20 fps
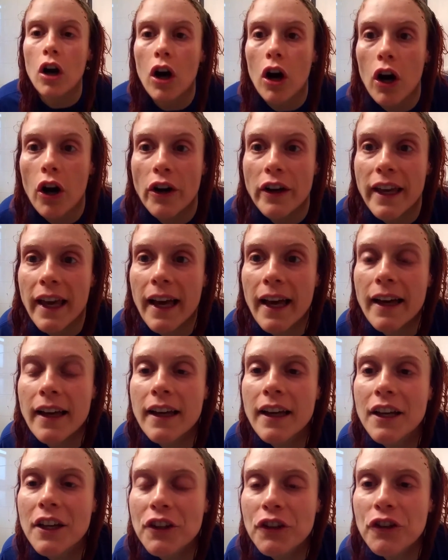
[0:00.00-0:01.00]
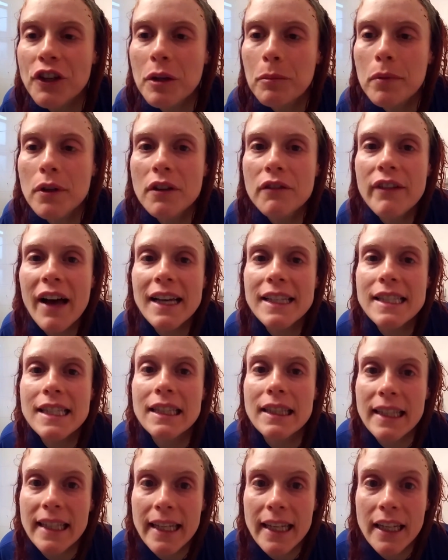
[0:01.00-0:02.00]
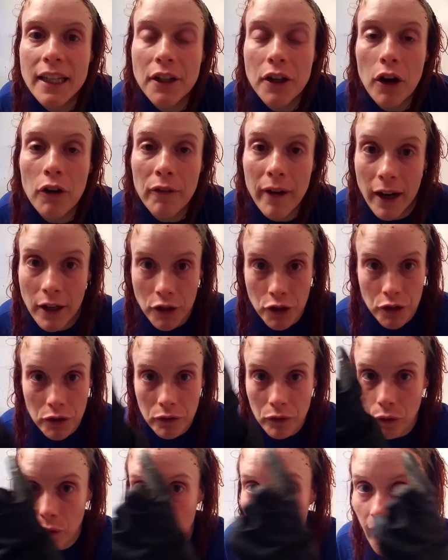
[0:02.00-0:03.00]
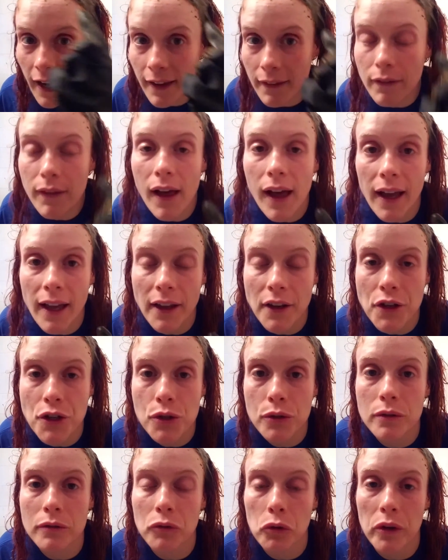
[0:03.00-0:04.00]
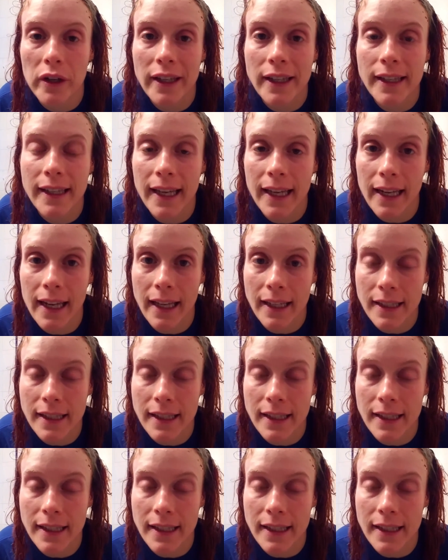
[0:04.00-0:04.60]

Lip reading: Oh yeah, you can put Vaseline around your forehead line to avoid getting